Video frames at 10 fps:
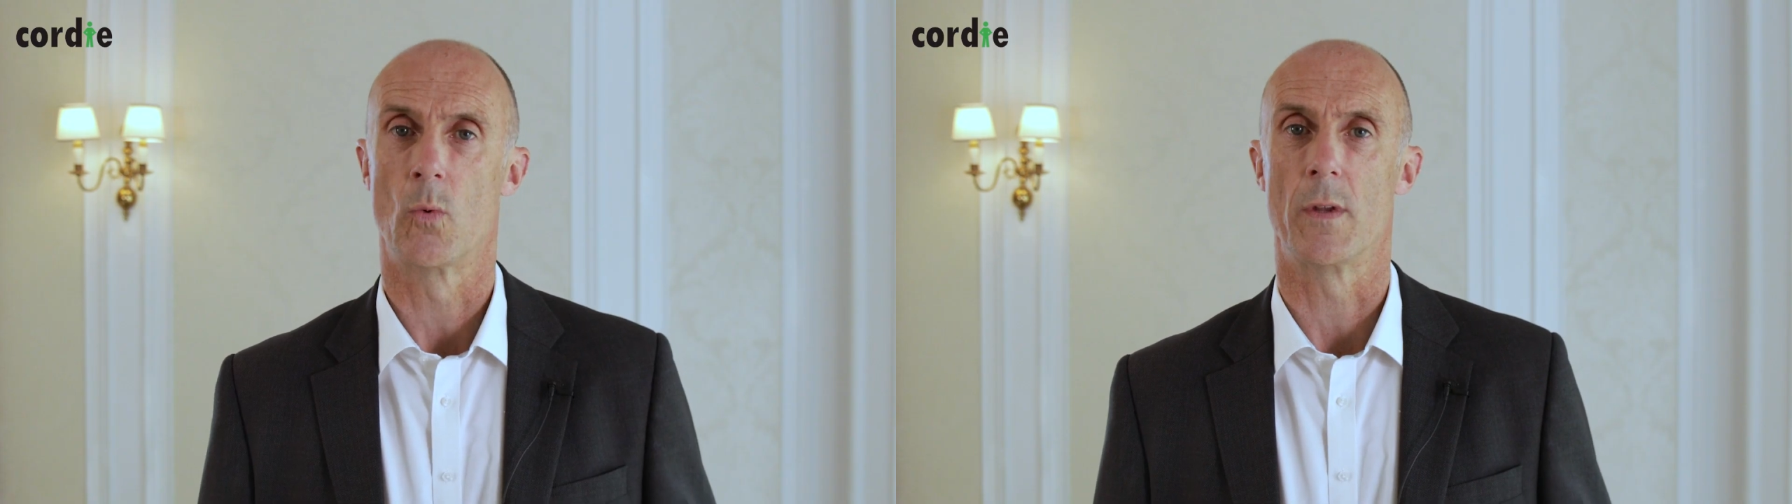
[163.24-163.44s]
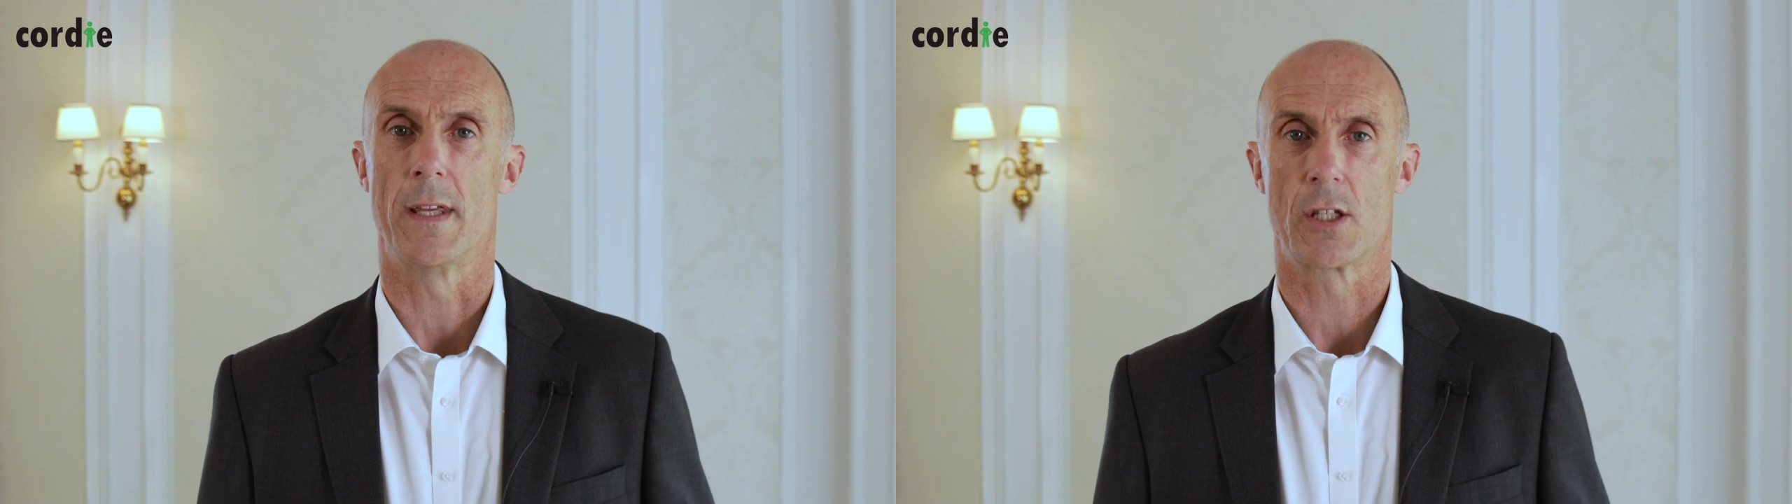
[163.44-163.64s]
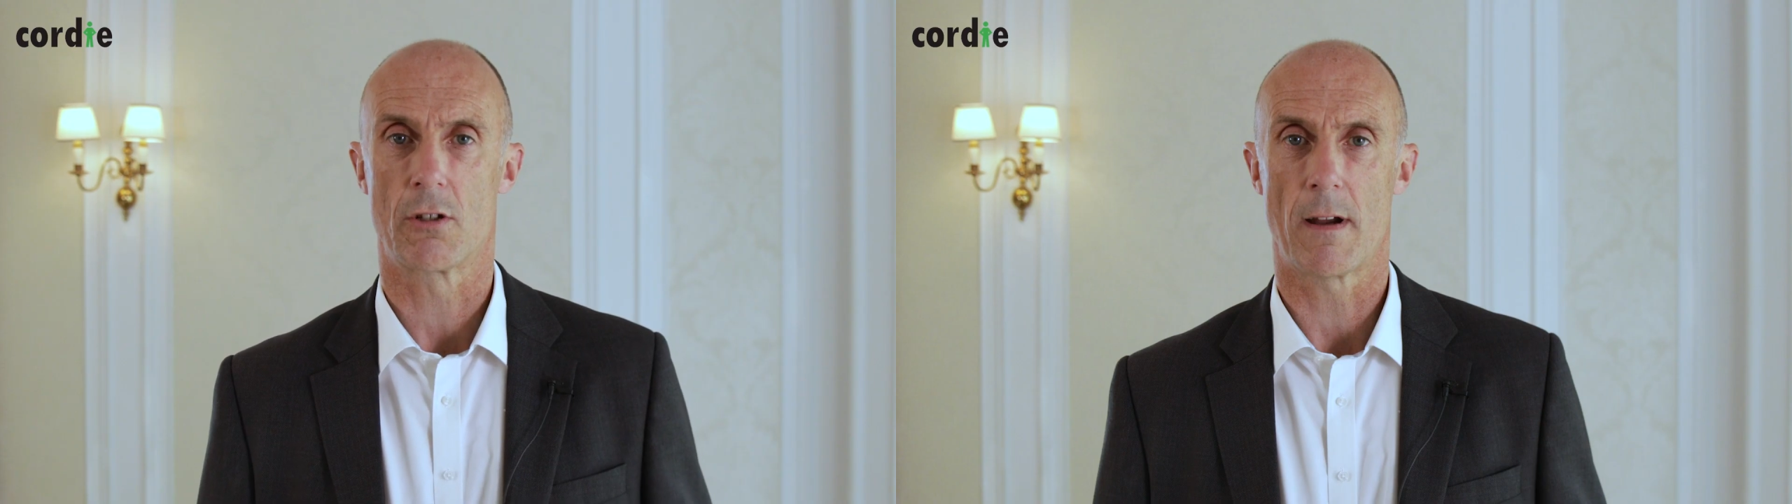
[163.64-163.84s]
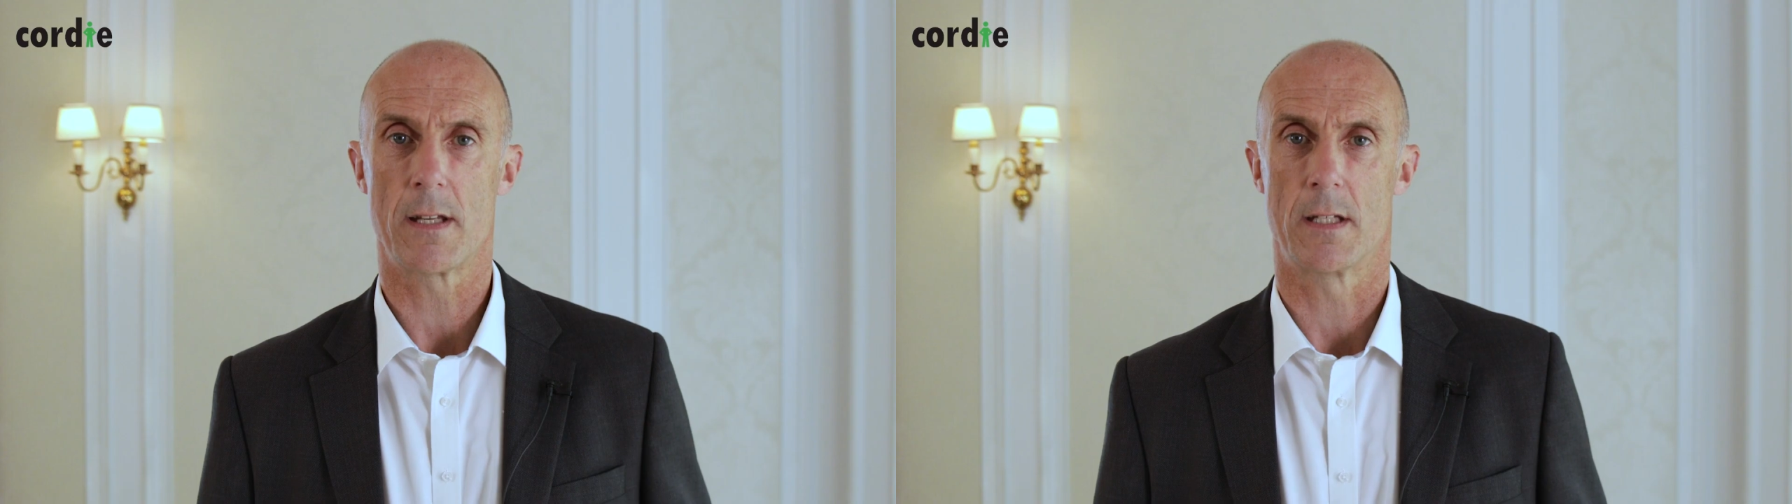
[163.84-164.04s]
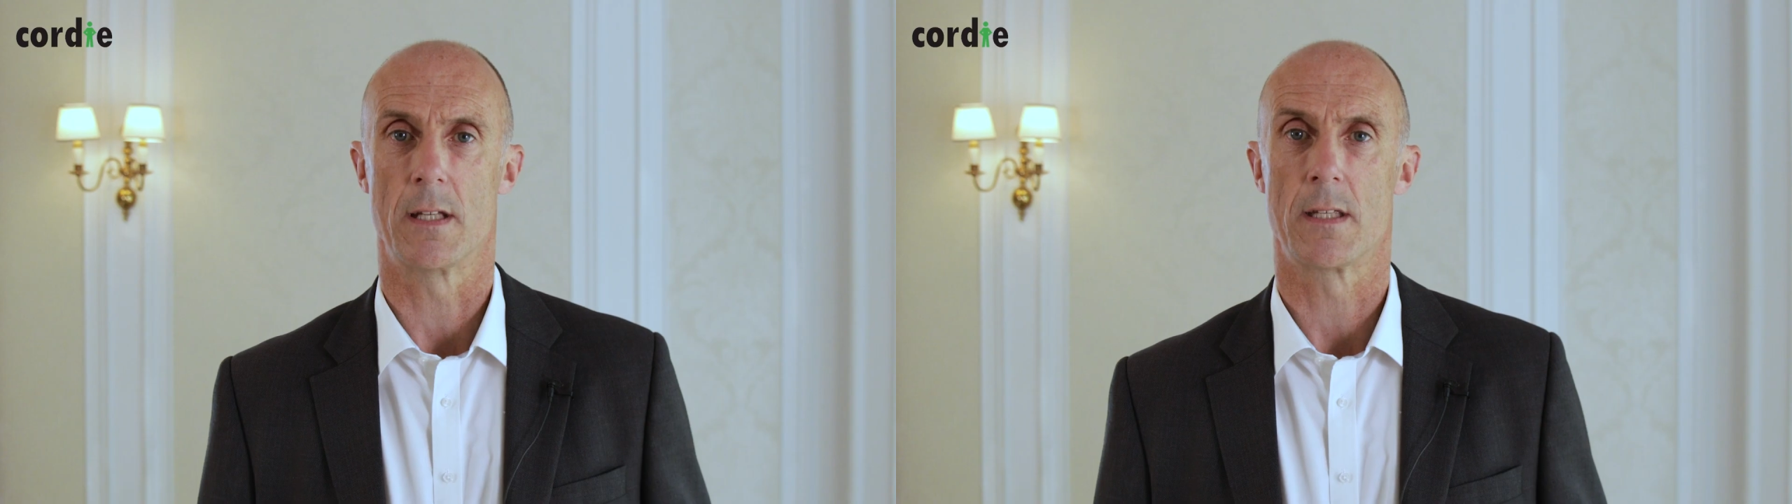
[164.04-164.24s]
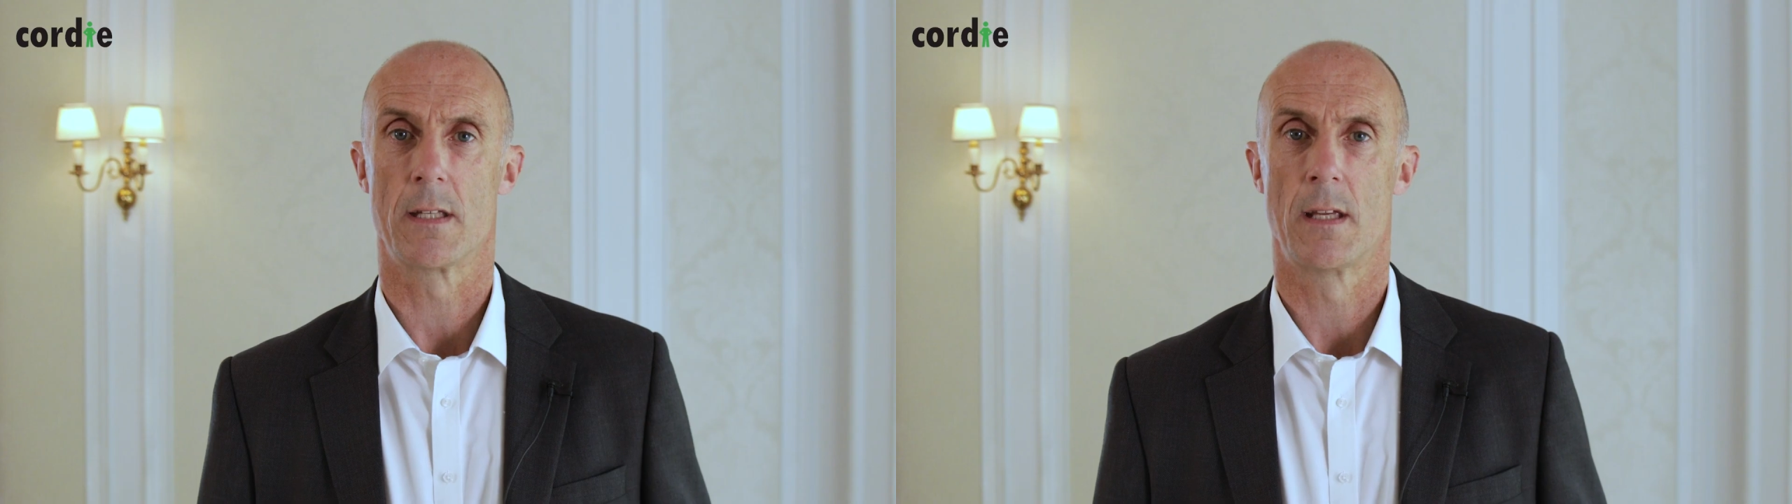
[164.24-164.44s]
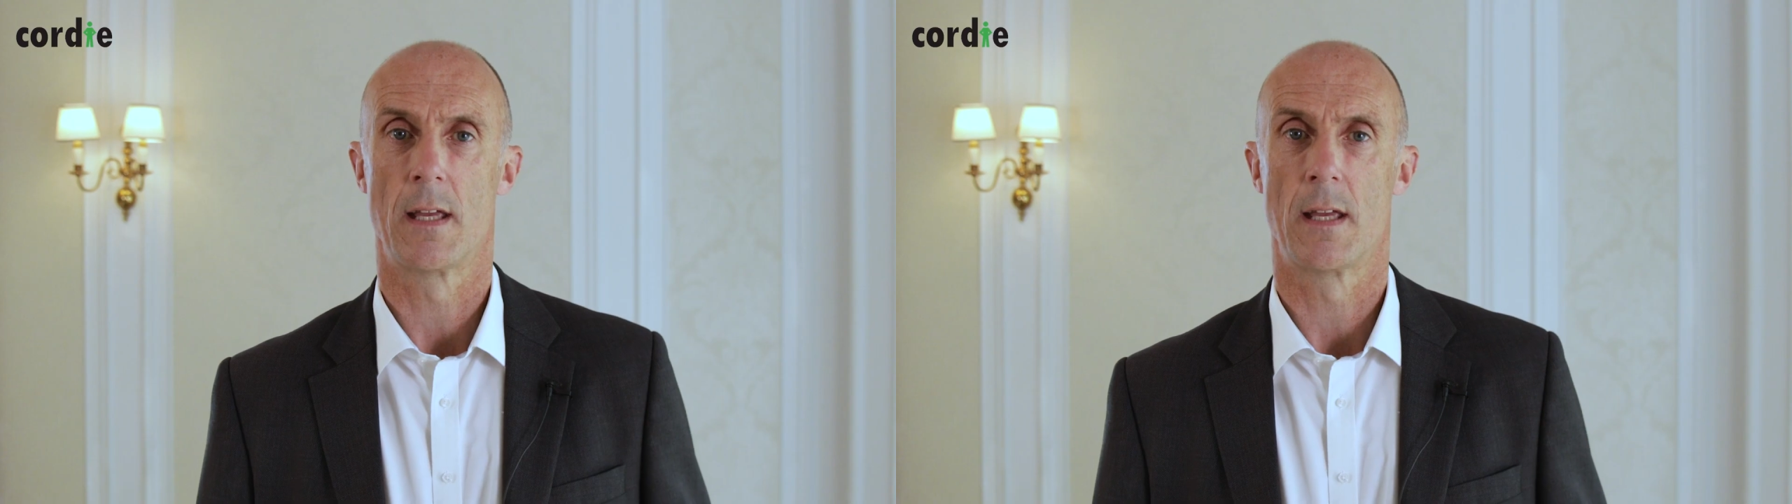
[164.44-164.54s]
with its creditors,